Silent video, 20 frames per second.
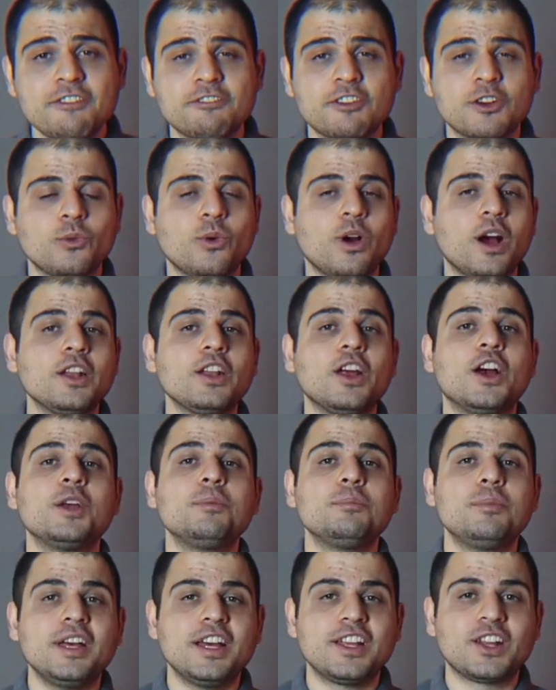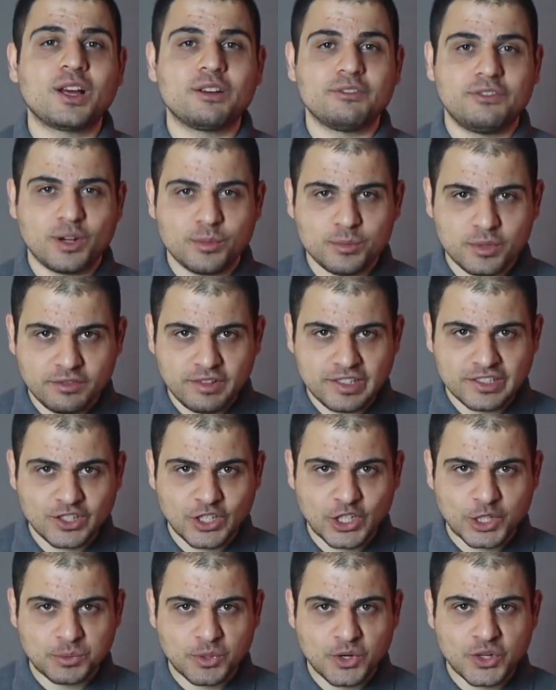everyone, I'm Behnam from the Visa
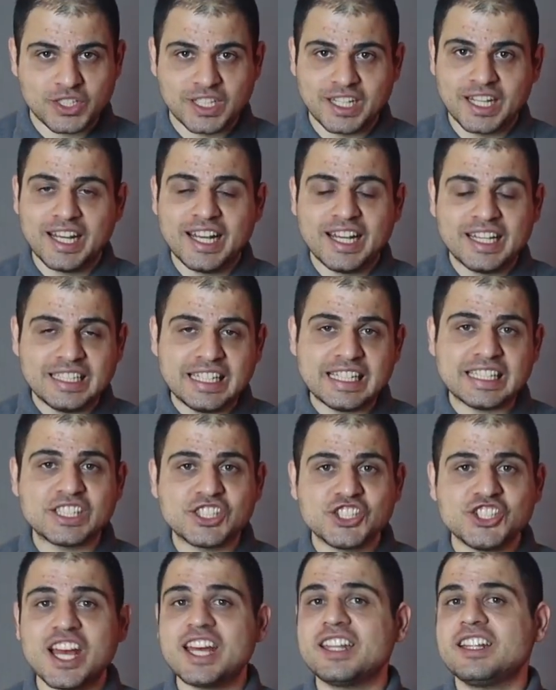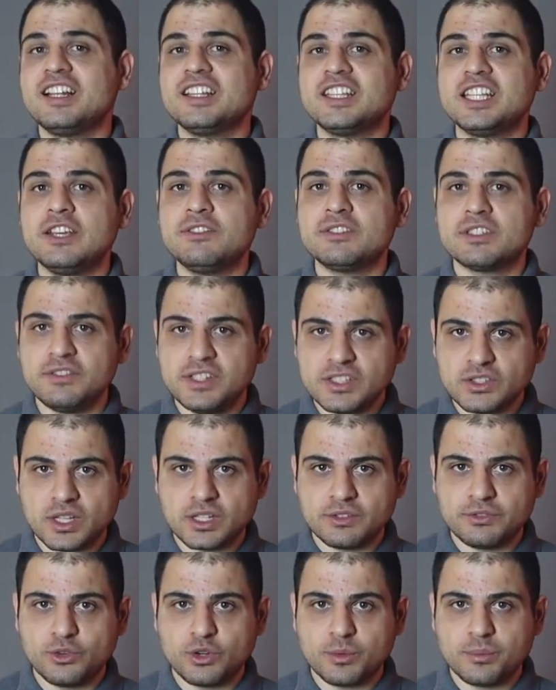Library. This channel gives visa
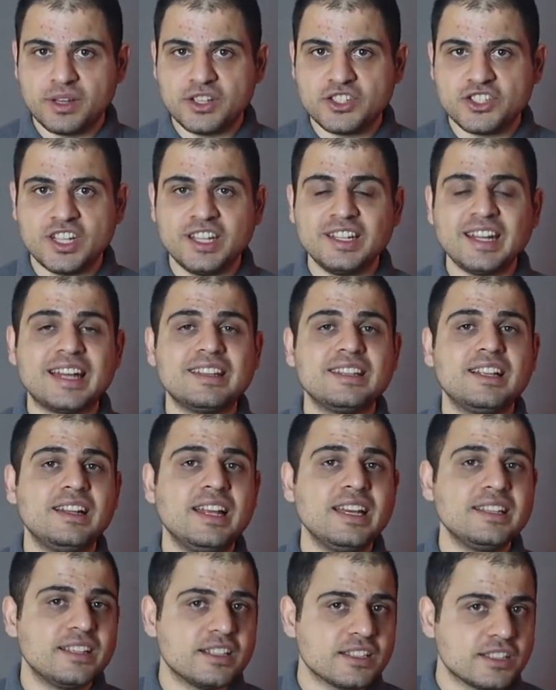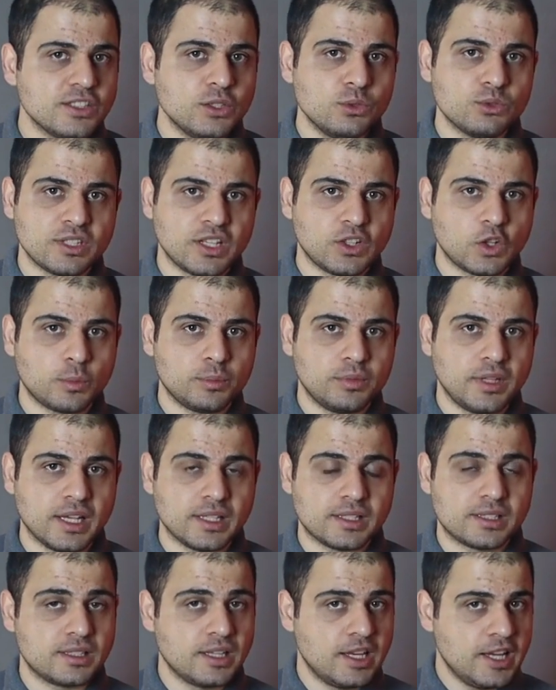information and the latest news and
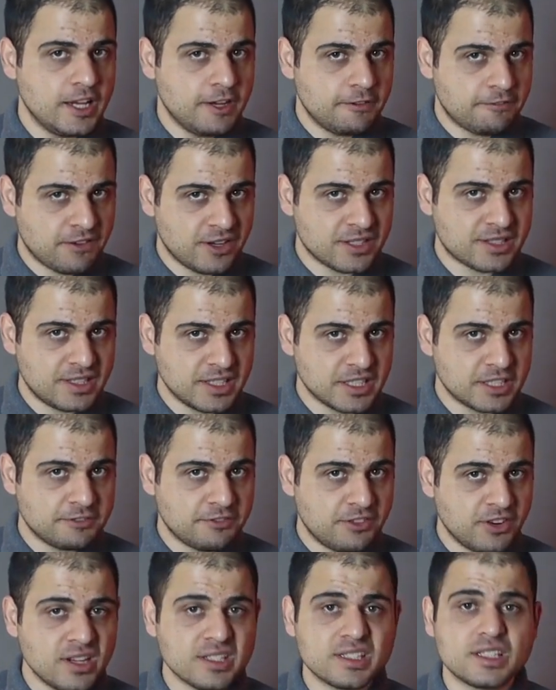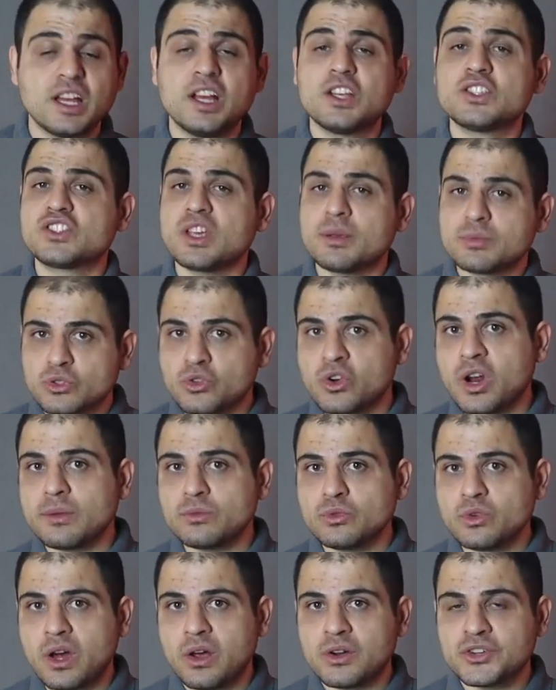updates. First things first,
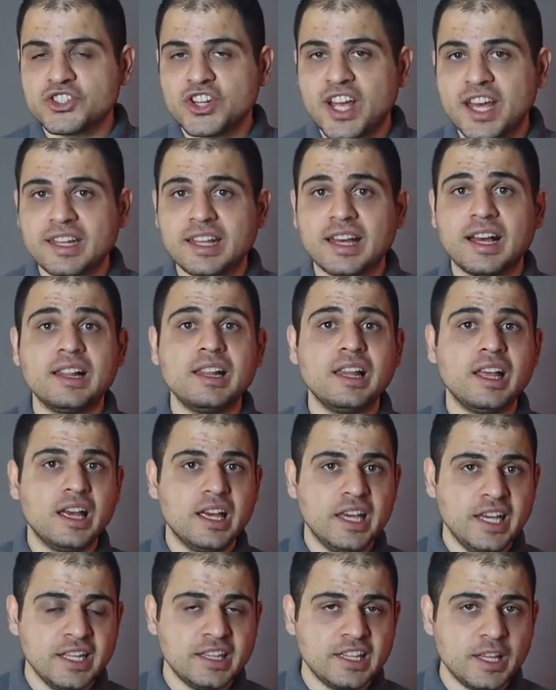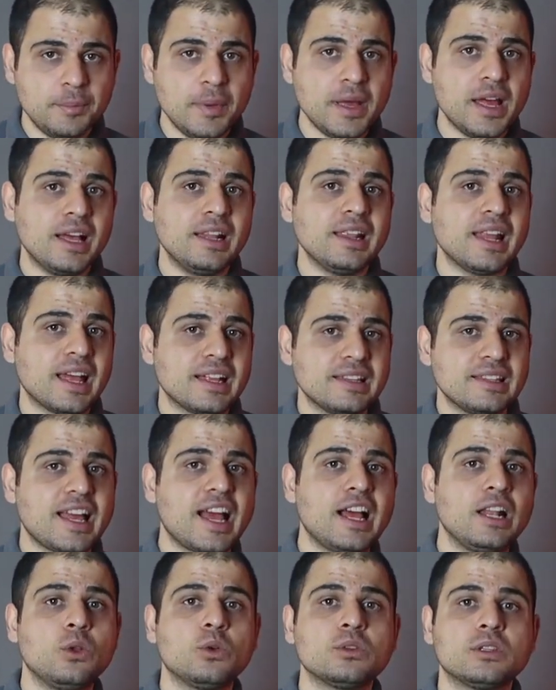subscribe to our channel, hit the bell and
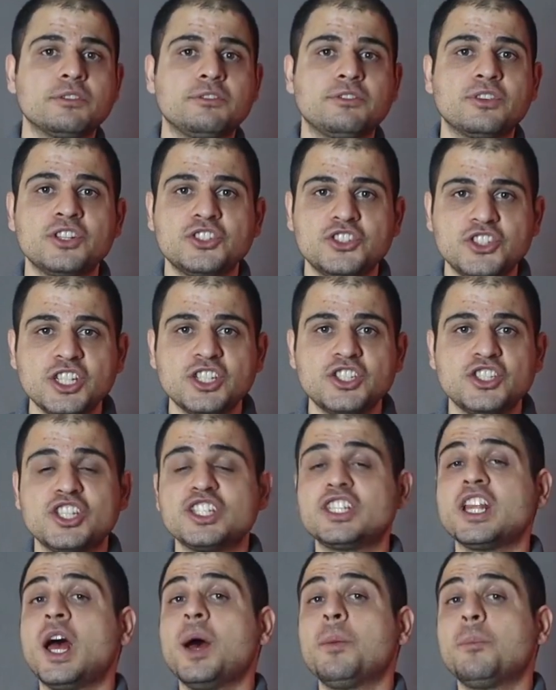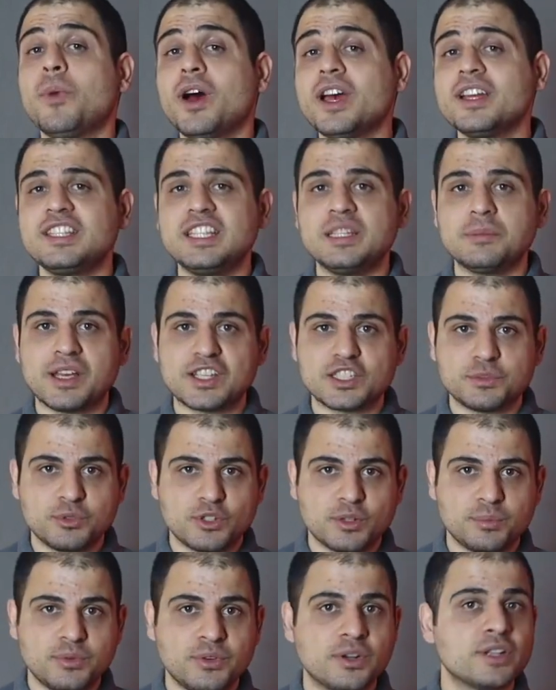download the free cheat sheet my team has
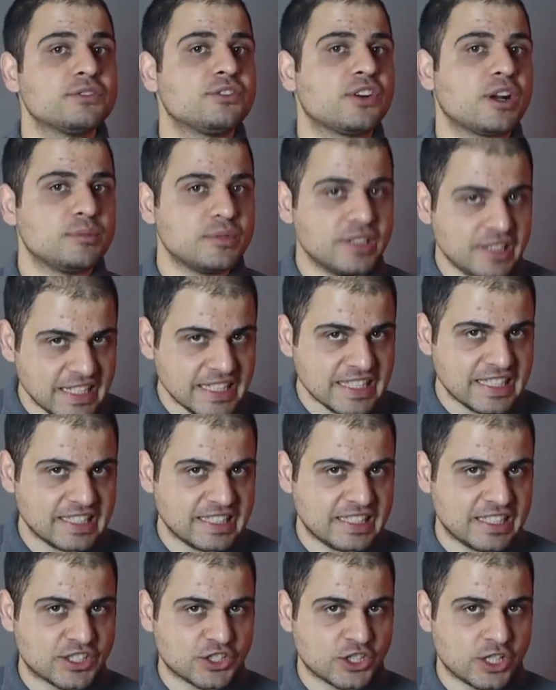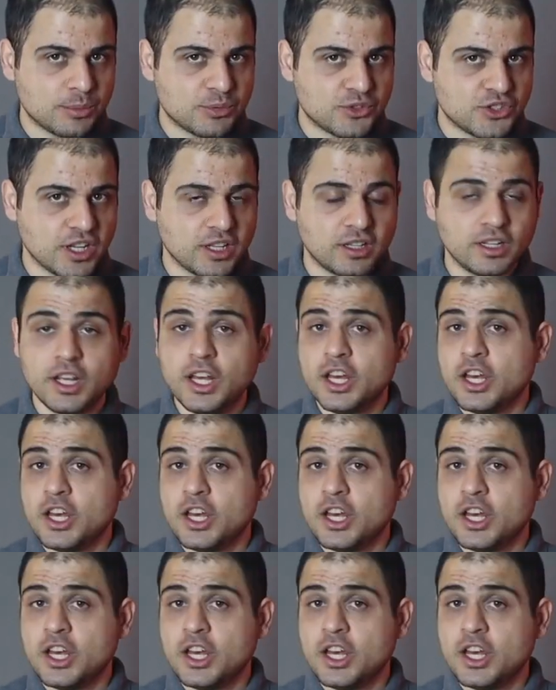prepared from the link in the description.